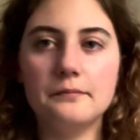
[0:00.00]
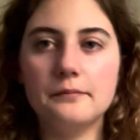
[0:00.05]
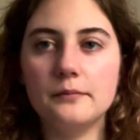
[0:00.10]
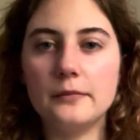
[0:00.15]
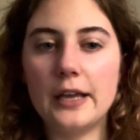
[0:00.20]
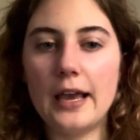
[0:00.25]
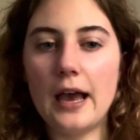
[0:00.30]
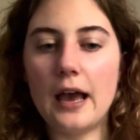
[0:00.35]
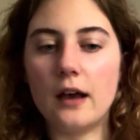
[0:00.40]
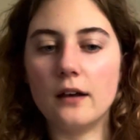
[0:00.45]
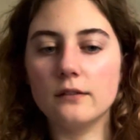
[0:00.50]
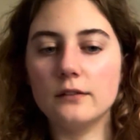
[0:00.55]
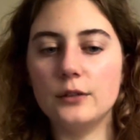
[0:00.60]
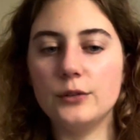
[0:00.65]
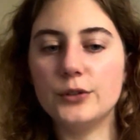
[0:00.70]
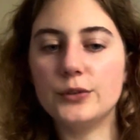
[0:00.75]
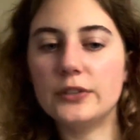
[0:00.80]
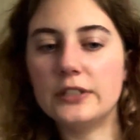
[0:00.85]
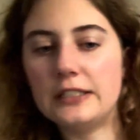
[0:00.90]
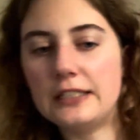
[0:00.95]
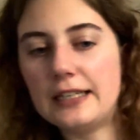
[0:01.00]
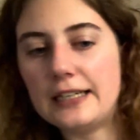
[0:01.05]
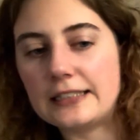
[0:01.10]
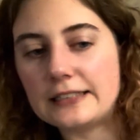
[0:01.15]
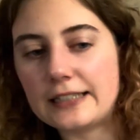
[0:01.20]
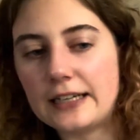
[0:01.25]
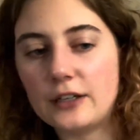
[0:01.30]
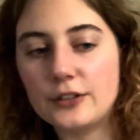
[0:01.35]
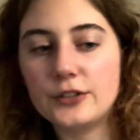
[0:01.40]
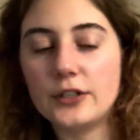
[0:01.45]
yeah, it was really
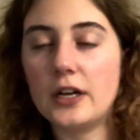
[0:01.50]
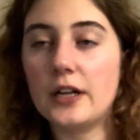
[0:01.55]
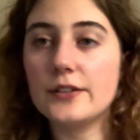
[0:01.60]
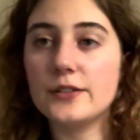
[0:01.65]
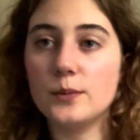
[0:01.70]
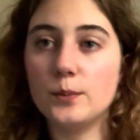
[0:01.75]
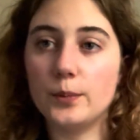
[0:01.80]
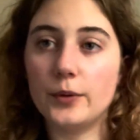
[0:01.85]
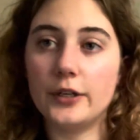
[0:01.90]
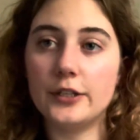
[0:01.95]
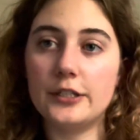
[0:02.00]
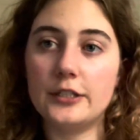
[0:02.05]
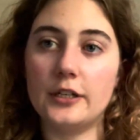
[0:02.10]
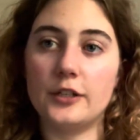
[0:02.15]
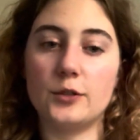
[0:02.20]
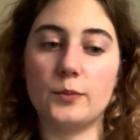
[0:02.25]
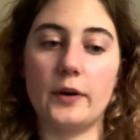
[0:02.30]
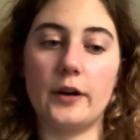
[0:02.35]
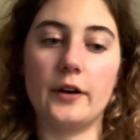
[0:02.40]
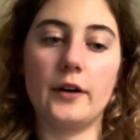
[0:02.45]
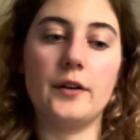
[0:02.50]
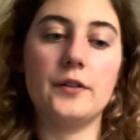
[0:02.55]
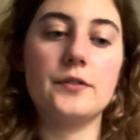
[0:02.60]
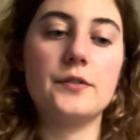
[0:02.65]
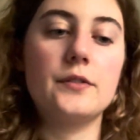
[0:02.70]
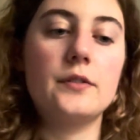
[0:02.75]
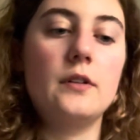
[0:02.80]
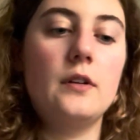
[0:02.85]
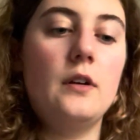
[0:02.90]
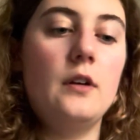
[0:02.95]
nice. I also got some bird stitch
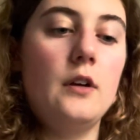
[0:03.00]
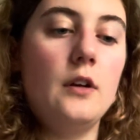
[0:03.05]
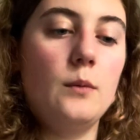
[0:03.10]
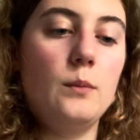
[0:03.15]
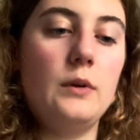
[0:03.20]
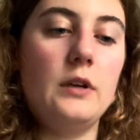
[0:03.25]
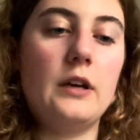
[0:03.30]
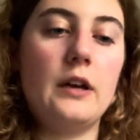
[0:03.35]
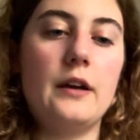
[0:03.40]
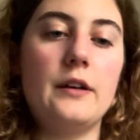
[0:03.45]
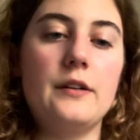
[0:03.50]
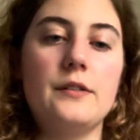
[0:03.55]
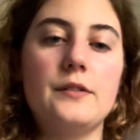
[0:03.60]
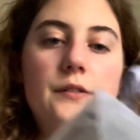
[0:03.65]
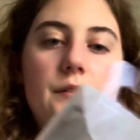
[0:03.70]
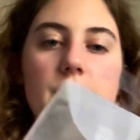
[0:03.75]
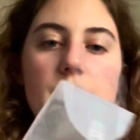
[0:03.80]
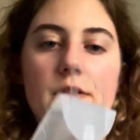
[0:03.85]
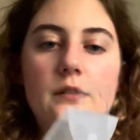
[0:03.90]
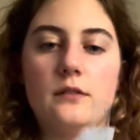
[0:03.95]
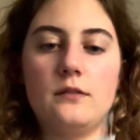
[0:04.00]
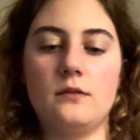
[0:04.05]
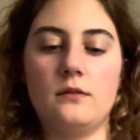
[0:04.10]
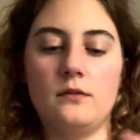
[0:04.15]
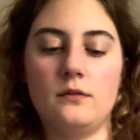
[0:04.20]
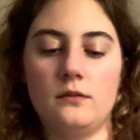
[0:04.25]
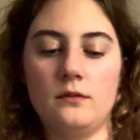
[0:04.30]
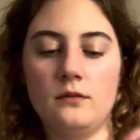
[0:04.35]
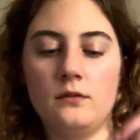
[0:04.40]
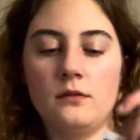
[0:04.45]
markers because
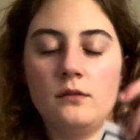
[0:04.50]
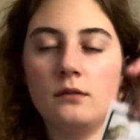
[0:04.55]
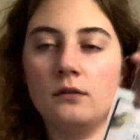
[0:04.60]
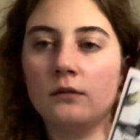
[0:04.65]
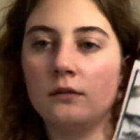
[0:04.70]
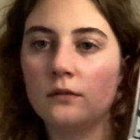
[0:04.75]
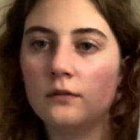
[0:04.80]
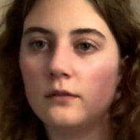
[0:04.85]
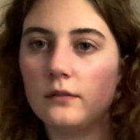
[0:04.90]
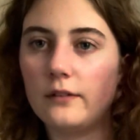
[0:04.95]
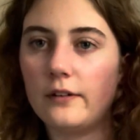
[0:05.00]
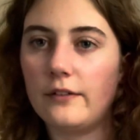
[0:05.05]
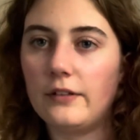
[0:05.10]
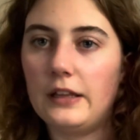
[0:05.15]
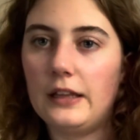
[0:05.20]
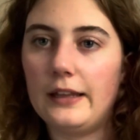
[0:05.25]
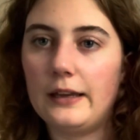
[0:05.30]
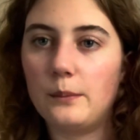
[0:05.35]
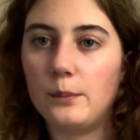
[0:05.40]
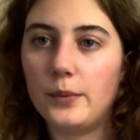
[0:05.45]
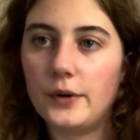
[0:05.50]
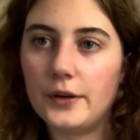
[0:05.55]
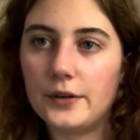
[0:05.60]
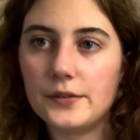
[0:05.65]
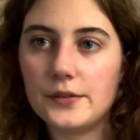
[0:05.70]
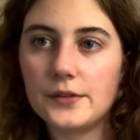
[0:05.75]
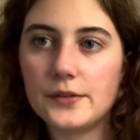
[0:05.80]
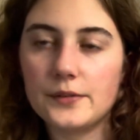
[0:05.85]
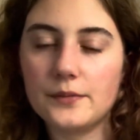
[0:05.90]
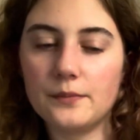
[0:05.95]
I really like
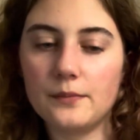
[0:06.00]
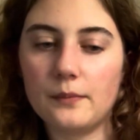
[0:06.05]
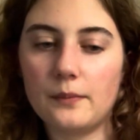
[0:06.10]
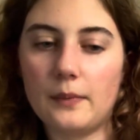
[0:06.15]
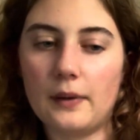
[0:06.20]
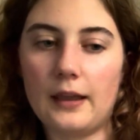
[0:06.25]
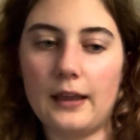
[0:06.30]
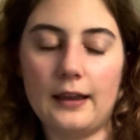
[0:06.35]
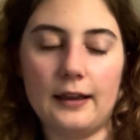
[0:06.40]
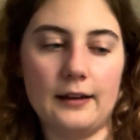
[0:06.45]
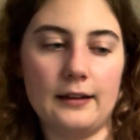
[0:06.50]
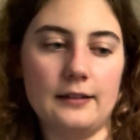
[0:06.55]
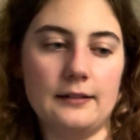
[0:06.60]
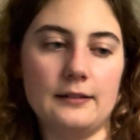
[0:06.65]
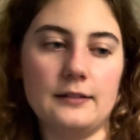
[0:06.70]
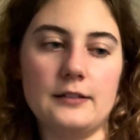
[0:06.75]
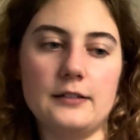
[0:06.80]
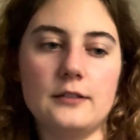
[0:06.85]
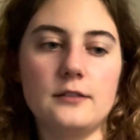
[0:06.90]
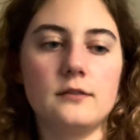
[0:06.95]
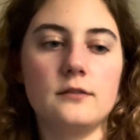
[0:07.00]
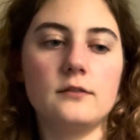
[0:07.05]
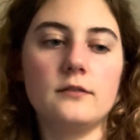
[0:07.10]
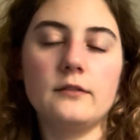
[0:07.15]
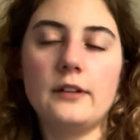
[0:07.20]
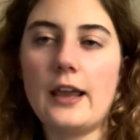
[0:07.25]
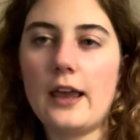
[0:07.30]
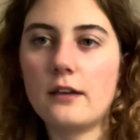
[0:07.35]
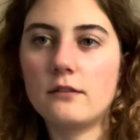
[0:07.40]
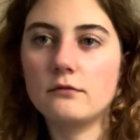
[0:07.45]
birds. And
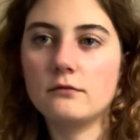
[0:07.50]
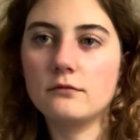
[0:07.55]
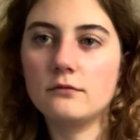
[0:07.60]
yeah,